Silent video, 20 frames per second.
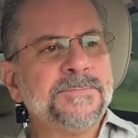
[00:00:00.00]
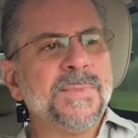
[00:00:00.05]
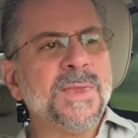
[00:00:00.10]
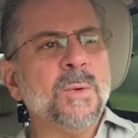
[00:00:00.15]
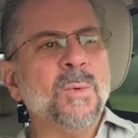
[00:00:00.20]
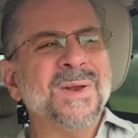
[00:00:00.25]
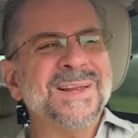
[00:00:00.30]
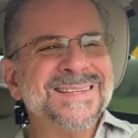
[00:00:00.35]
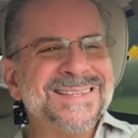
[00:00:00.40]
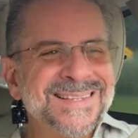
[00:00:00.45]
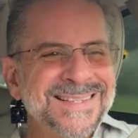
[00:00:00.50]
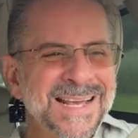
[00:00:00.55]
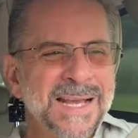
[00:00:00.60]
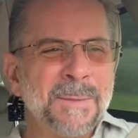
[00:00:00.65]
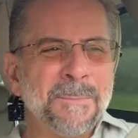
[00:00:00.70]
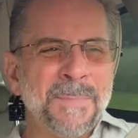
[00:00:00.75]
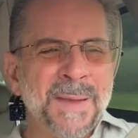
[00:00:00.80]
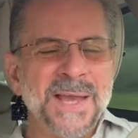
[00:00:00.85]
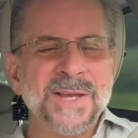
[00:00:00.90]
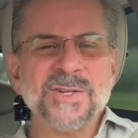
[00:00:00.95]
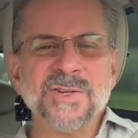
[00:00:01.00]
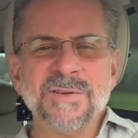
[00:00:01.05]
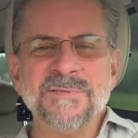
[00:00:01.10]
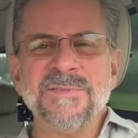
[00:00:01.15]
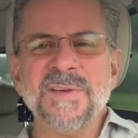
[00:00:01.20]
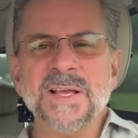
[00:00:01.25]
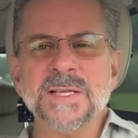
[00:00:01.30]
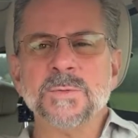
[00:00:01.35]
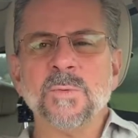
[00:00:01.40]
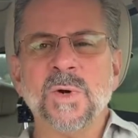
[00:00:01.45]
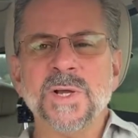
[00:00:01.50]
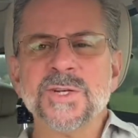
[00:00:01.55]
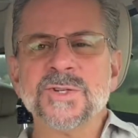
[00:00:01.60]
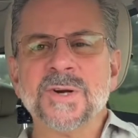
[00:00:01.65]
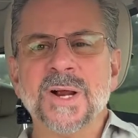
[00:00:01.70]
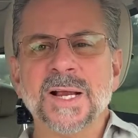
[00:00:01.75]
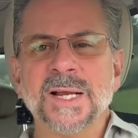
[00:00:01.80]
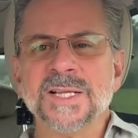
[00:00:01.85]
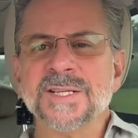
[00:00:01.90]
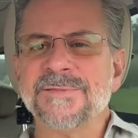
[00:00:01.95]
Well, a sick patient phase 1
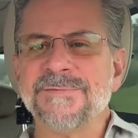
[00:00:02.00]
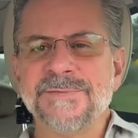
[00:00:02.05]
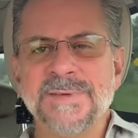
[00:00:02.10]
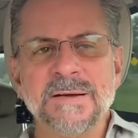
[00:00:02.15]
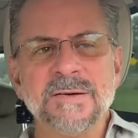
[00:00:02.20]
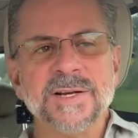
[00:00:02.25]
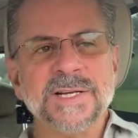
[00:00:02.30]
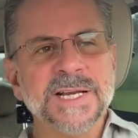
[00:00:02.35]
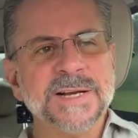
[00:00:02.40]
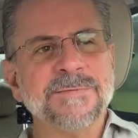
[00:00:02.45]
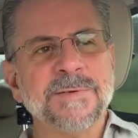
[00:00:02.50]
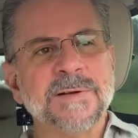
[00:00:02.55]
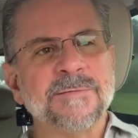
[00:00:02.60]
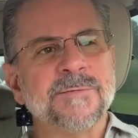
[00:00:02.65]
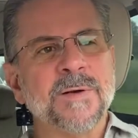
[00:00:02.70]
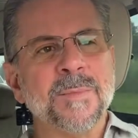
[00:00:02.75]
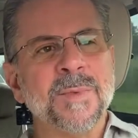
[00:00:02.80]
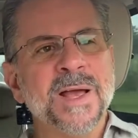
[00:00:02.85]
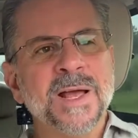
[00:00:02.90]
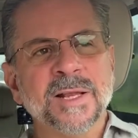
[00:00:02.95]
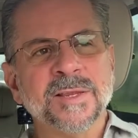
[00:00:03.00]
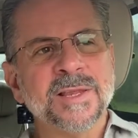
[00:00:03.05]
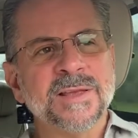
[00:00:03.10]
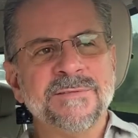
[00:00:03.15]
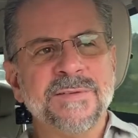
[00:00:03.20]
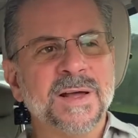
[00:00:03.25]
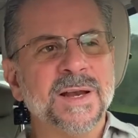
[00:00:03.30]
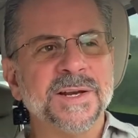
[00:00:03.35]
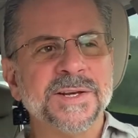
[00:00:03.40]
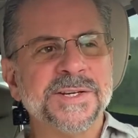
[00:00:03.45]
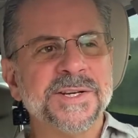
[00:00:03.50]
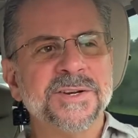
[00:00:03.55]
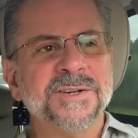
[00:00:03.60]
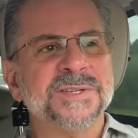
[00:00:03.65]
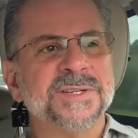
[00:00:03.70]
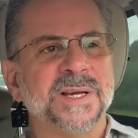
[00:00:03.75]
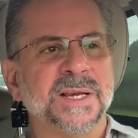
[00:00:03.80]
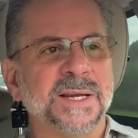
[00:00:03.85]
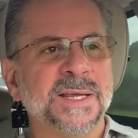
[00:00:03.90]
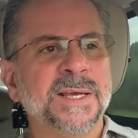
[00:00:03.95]
trial is very different from a healthy volunteer
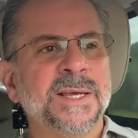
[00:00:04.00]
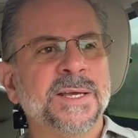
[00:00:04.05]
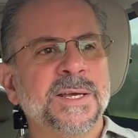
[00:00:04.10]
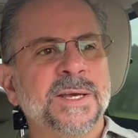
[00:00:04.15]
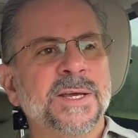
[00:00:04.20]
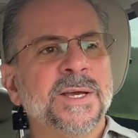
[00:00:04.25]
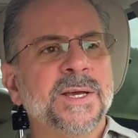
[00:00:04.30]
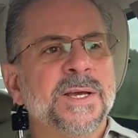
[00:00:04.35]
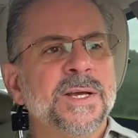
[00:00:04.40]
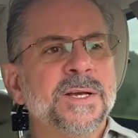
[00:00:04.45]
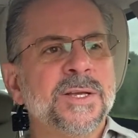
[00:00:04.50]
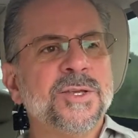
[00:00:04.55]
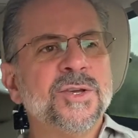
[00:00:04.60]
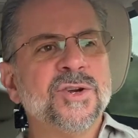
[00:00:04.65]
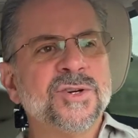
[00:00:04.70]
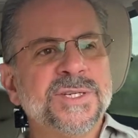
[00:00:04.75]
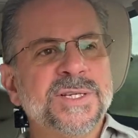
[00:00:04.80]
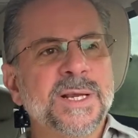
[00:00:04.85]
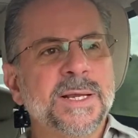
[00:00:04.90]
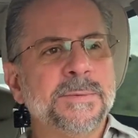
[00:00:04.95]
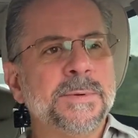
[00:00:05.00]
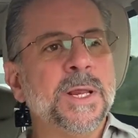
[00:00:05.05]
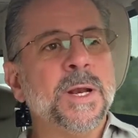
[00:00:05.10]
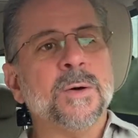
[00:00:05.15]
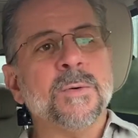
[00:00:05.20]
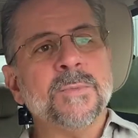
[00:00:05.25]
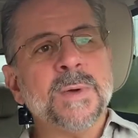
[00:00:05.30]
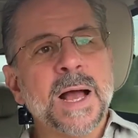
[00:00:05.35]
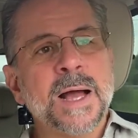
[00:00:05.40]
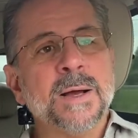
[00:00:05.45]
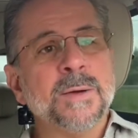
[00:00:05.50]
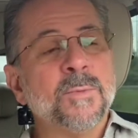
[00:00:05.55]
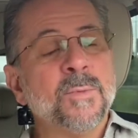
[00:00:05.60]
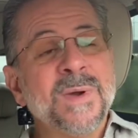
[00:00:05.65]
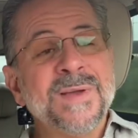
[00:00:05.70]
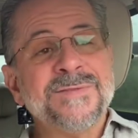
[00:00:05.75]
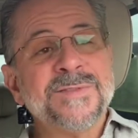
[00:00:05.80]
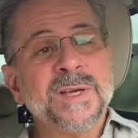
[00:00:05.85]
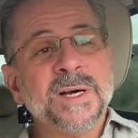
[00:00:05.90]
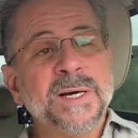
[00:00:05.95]
study.
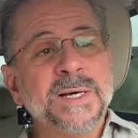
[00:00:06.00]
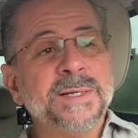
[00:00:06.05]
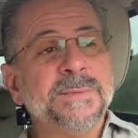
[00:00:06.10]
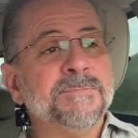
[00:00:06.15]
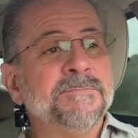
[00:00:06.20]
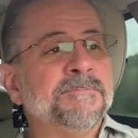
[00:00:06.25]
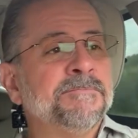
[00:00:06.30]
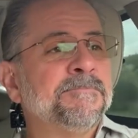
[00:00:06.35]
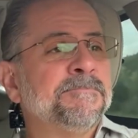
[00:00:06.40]
We've done